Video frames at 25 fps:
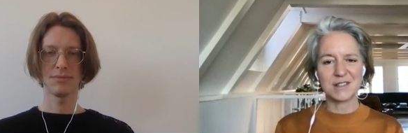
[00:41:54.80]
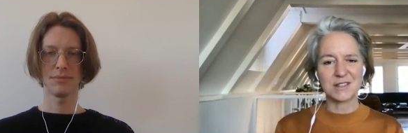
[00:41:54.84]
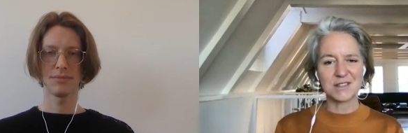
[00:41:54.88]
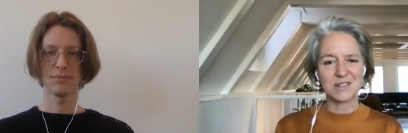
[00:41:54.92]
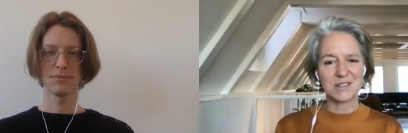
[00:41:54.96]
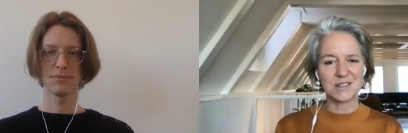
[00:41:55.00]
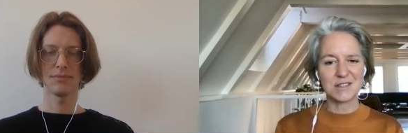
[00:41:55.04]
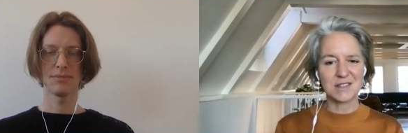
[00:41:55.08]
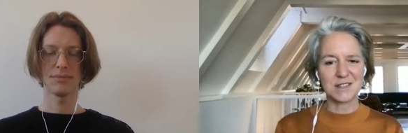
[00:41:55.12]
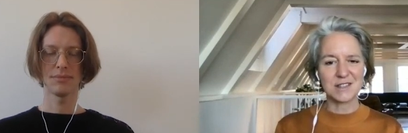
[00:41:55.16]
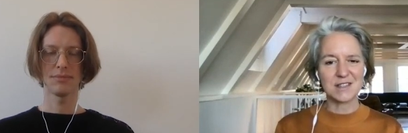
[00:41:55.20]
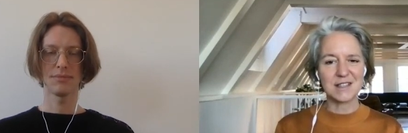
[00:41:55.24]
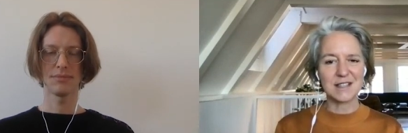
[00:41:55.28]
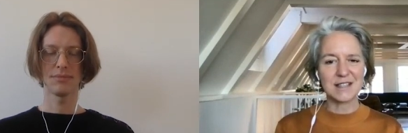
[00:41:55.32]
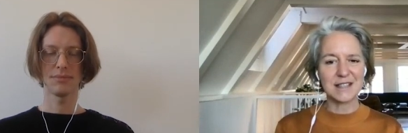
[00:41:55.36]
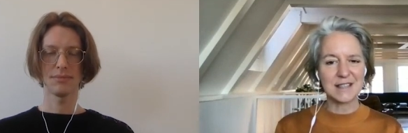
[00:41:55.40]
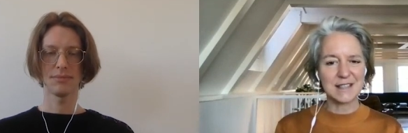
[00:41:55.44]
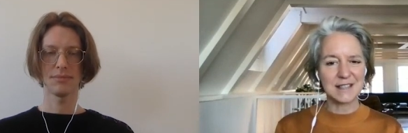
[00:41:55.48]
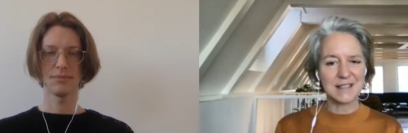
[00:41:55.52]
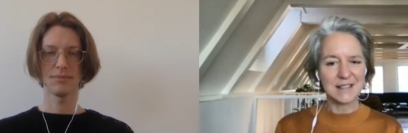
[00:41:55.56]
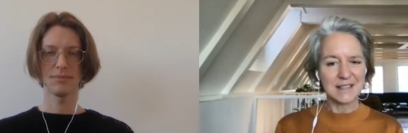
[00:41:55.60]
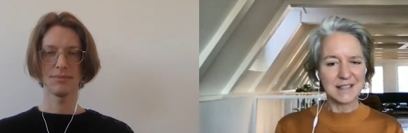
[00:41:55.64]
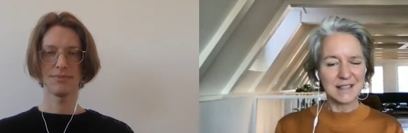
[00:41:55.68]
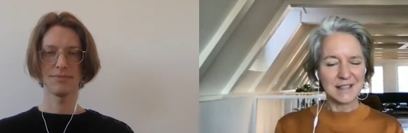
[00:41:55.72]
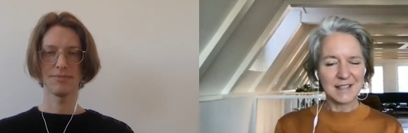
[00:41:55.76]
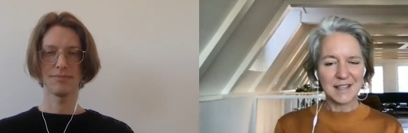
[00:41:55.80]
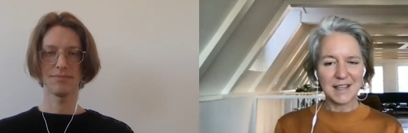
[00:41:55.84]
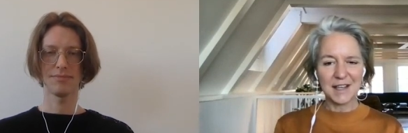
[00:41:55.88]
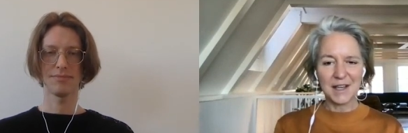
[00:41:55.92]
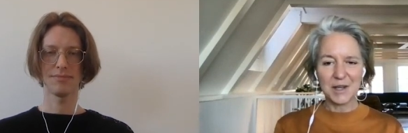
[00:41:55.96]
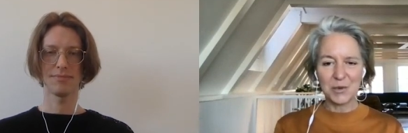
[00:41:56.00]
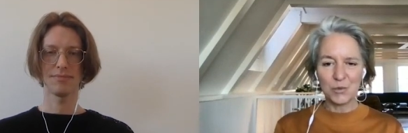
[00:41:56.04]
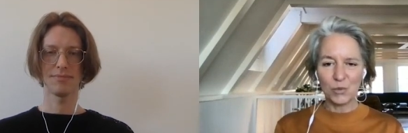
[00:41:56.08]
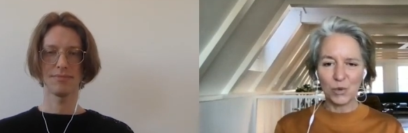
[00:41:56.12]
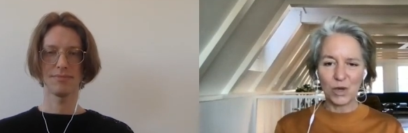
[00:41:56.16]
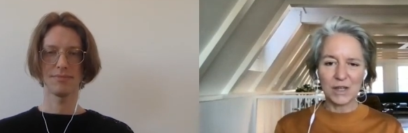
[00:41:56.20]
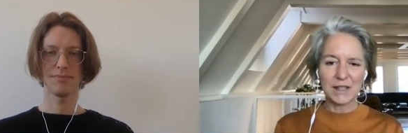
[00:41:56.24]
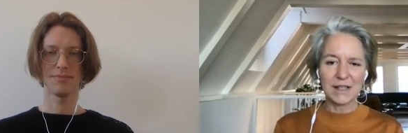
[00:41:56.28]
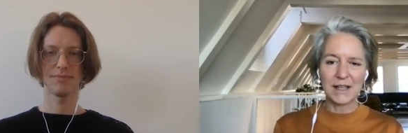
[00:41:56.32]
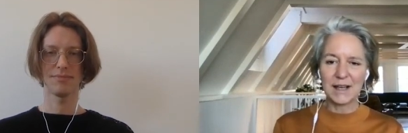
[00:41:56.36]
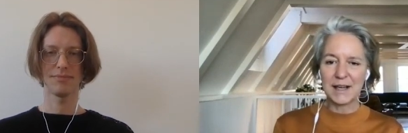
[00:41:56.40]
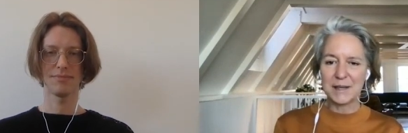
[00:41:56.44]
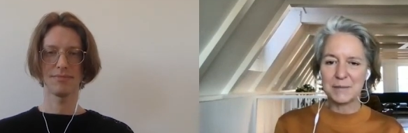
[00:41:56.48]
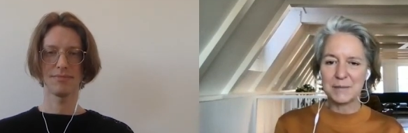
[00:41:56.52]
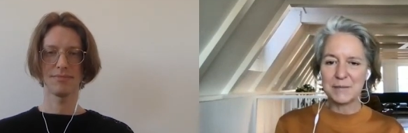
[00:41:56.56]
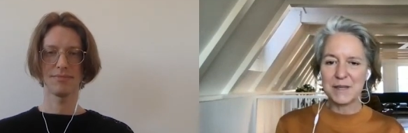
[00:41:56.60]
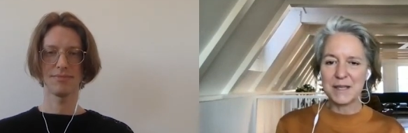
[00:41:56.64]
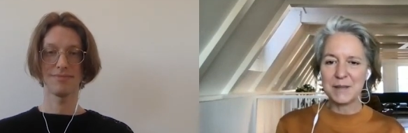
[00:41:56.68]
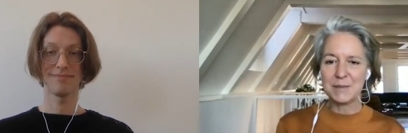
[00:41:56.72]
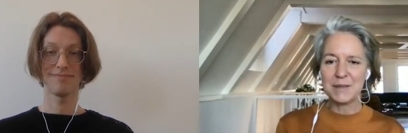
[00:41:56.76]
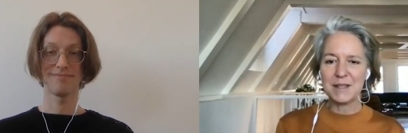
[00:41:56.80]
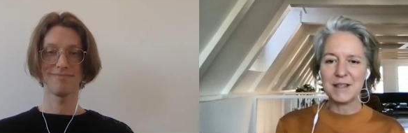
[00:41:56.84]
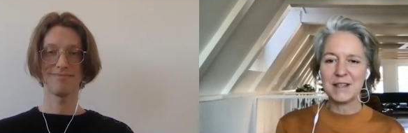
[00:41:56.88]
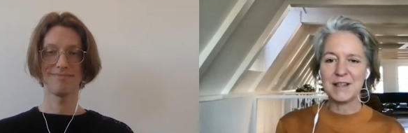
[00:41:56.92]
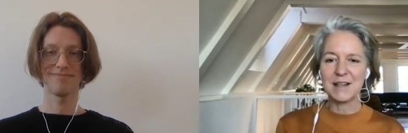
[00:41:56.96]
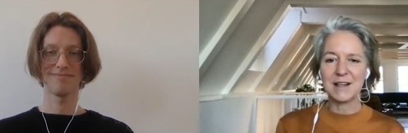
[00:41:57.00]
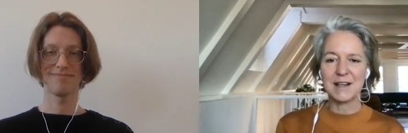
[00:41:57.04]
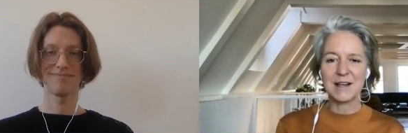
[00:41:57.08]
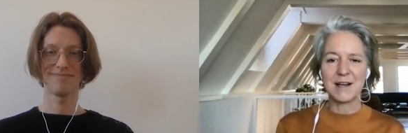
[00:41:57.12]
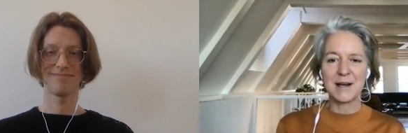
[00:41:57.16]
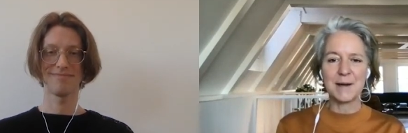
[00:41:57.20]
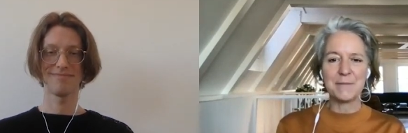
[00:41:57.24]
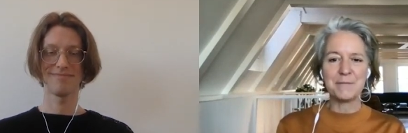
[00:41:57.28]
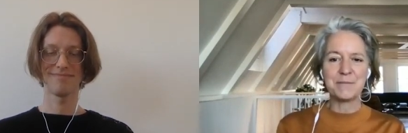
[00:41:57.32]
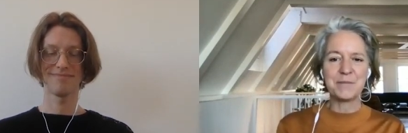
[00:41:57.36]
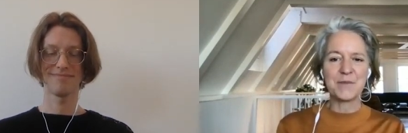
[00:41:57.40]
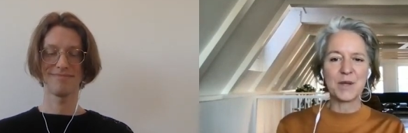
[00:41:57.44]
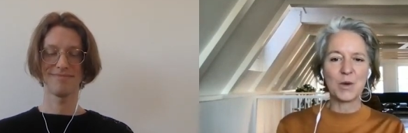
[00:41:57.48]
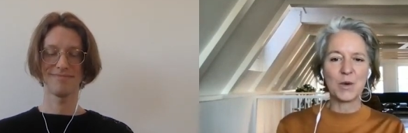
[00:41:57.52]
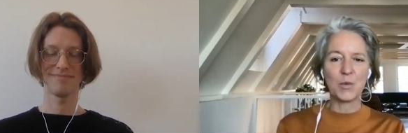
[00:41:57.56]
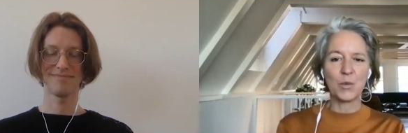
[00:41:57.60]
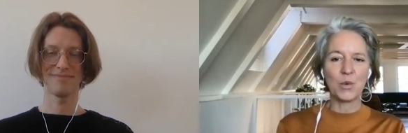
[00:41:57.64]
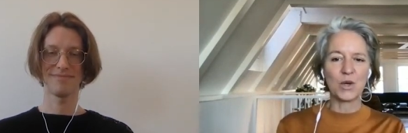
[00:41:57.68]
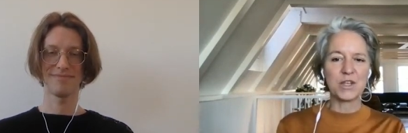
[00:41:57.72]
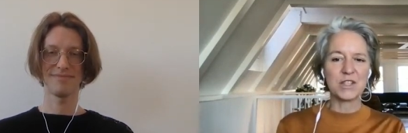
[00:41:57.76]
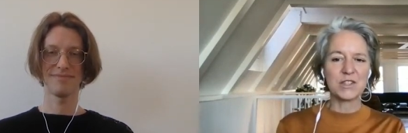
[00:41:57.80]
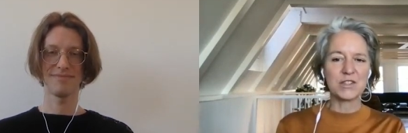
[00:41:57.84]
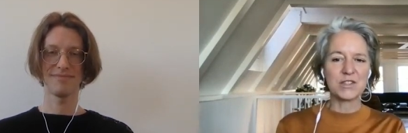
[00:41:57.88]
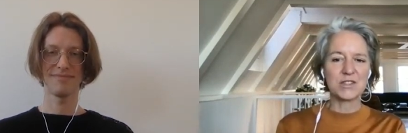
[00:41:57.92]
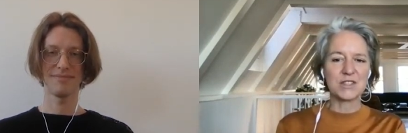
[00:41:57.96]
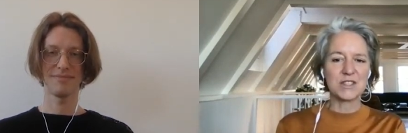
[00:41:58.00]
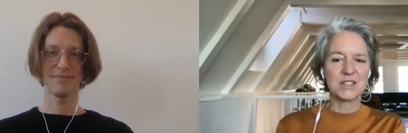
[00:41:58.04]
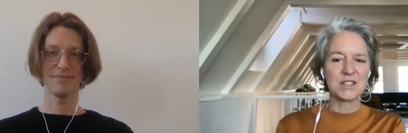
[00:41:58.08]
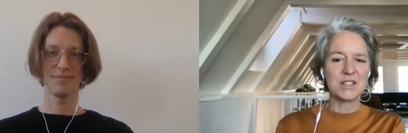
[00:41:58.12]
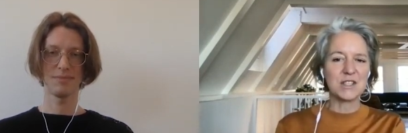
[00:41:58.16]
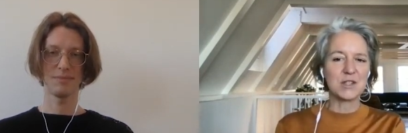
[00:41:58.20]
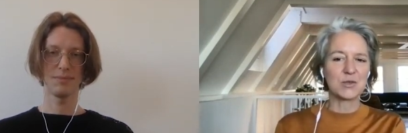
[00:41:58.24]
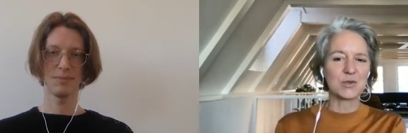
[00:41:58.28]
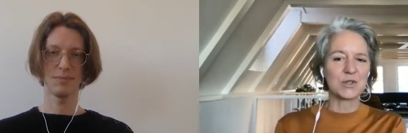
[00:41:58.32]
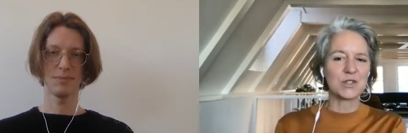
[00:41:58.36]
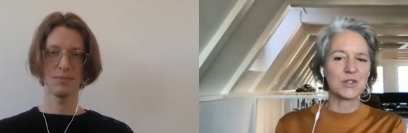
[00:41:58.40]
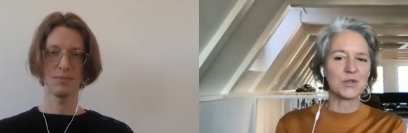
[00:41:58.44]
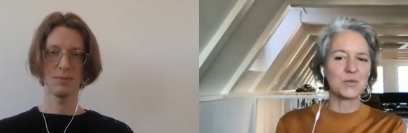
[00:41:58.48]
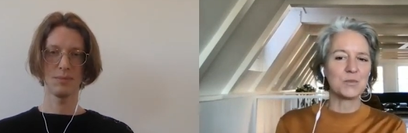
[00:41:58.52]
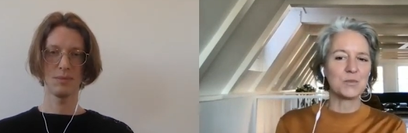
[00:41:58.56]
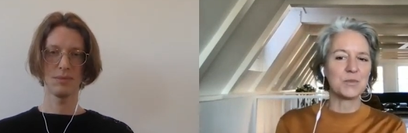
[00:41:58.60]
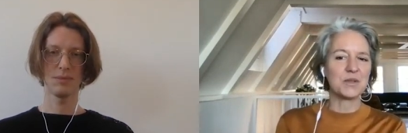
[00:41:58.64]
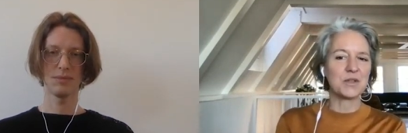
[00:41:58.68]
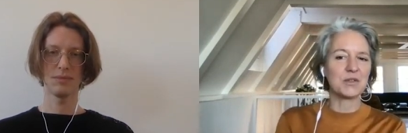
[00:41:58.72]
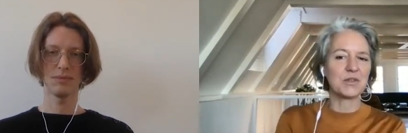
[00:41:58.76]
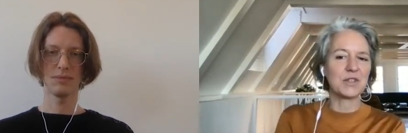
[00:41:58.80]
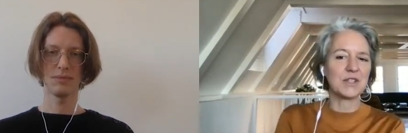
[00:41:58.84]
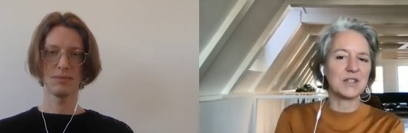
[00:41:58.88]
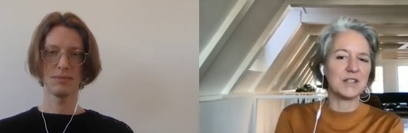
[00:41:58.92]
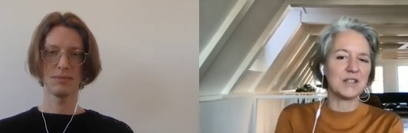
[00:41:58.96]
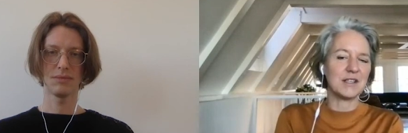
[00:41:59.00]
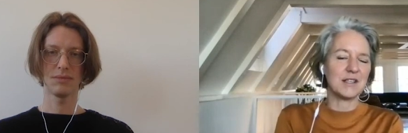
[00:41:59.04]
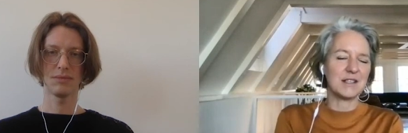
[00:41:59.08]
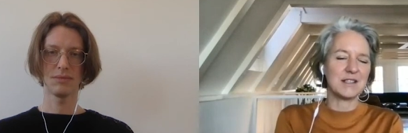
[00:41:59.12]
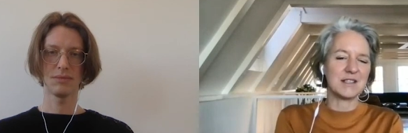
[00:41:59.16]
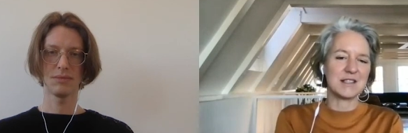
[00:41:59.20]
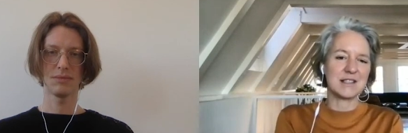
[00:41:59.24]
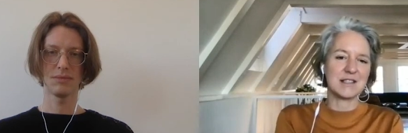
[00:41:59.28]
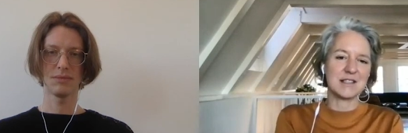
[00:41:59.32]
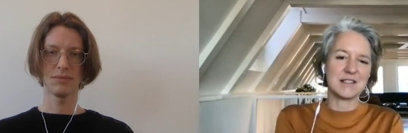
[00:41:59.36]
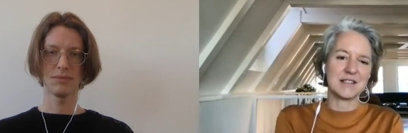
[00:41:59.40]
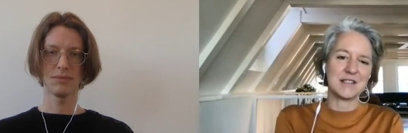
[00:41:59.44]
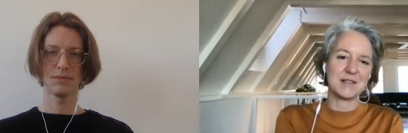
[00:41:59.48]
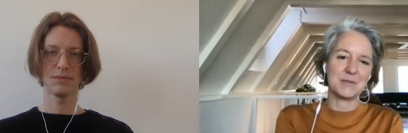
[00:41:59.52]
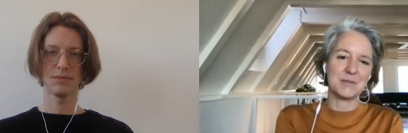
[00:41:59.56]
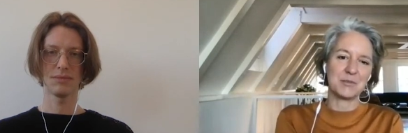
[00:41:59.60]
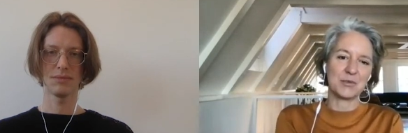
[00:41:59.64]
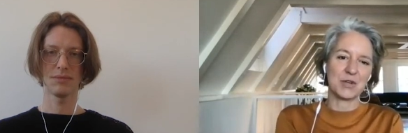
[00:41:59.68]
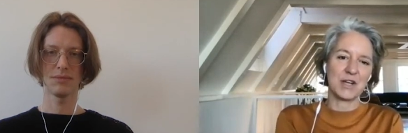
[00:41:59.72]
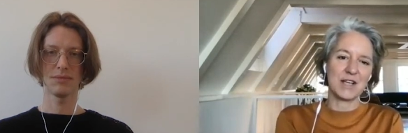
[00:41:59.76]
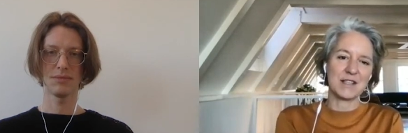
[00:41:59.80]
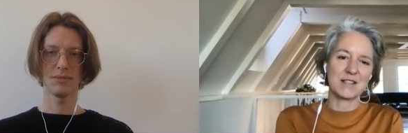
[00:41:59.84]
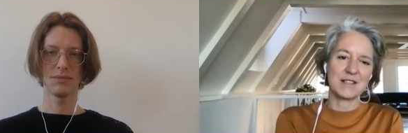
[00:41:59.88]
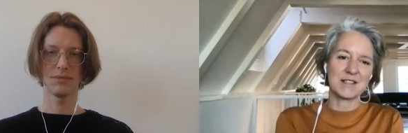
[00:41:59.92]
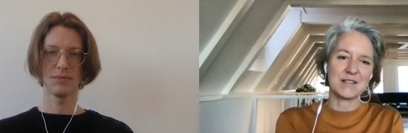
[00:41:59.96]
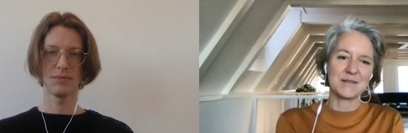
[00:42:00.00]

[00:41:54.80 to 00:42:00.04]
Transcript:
Speaker 1: succinctly in one line maybe. What is the secret to building the Ace & Tate brand?